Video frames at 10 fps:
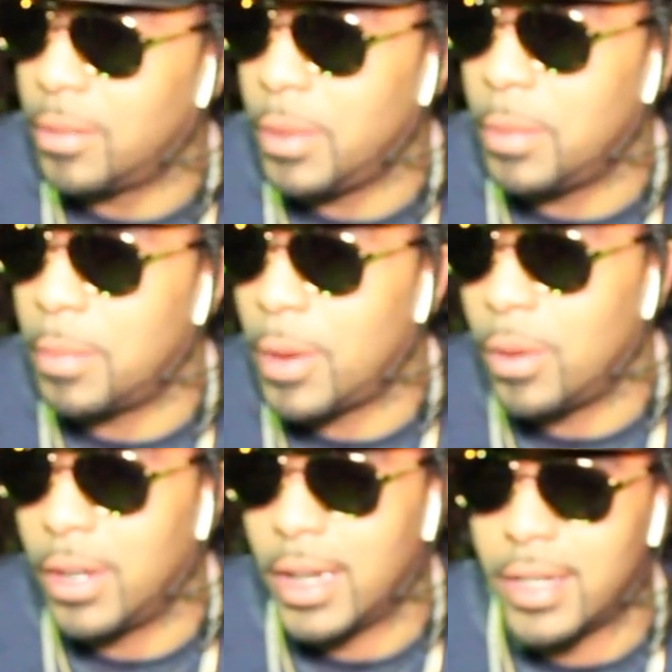we would
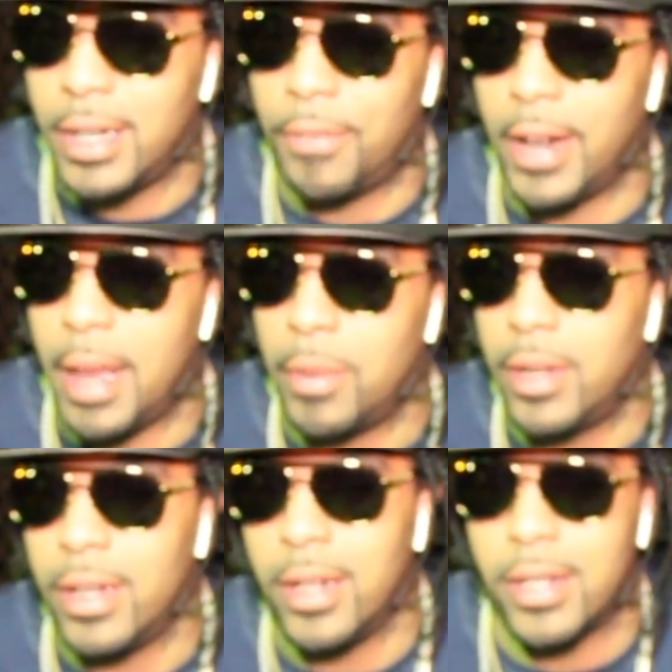bowl against different
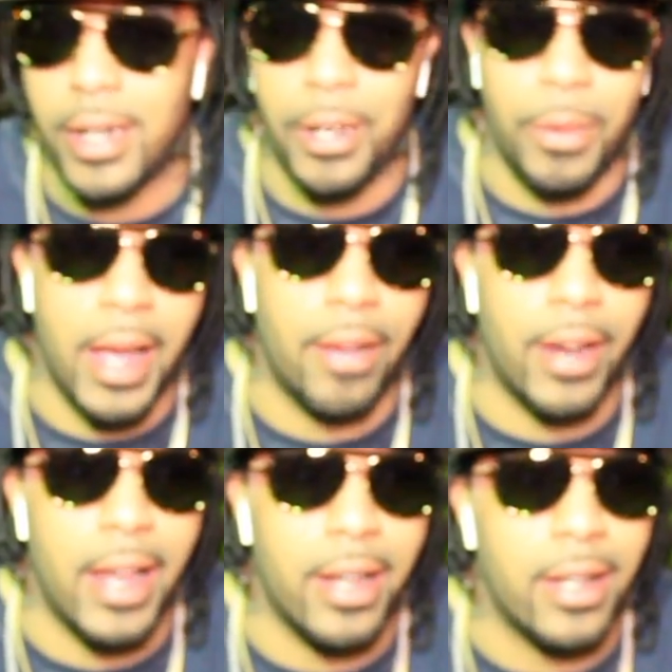neighborhoods. Then you have
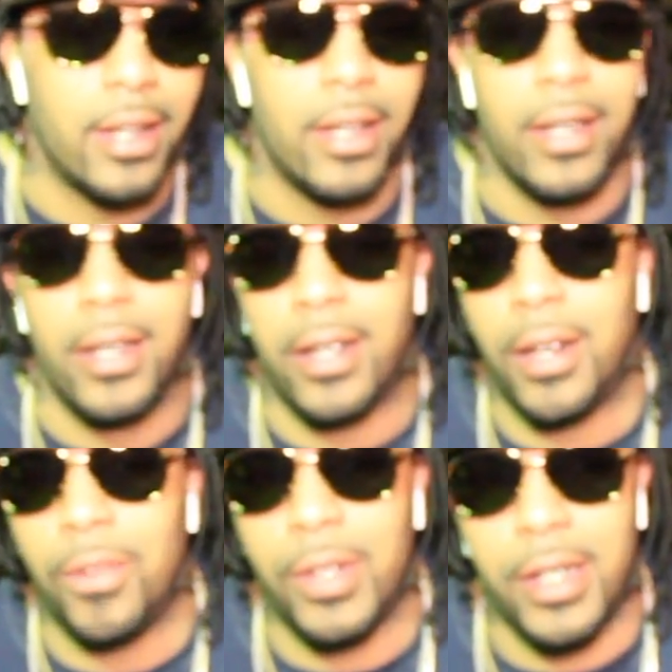like Clover